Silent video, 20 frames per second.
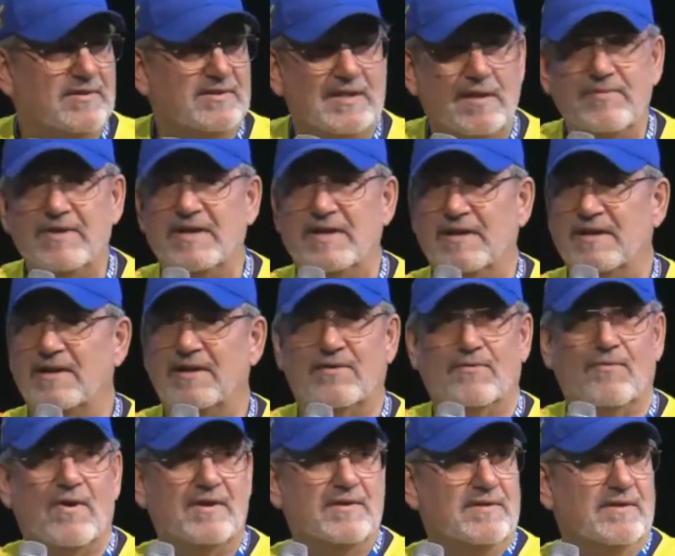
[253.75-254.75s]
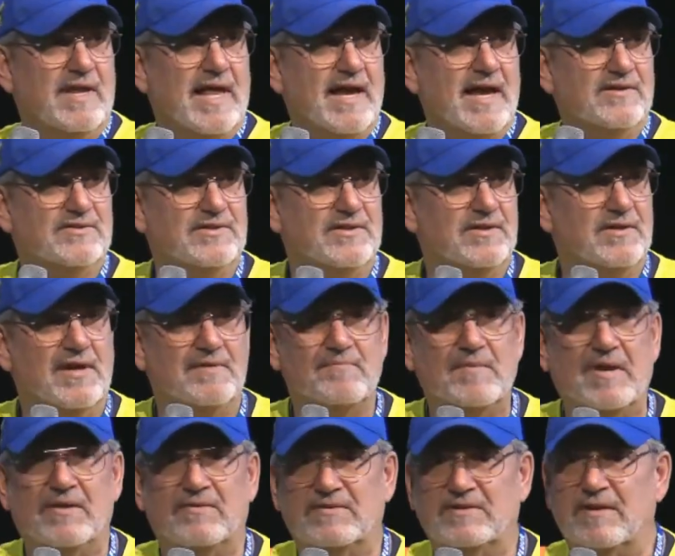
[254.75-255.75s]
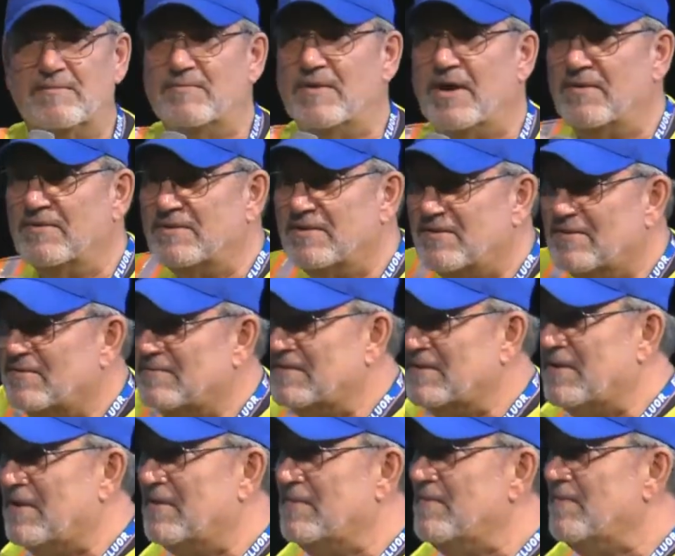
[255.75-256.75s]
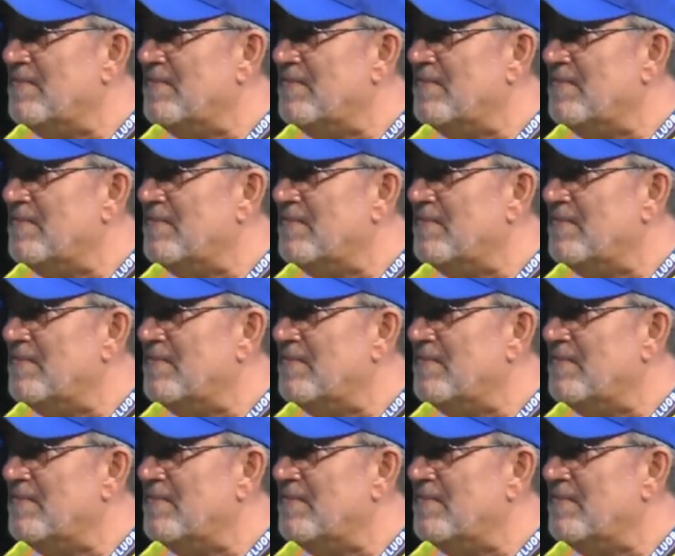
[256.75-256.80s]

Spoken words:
Somebody in here won last year. I mailed something out to them. So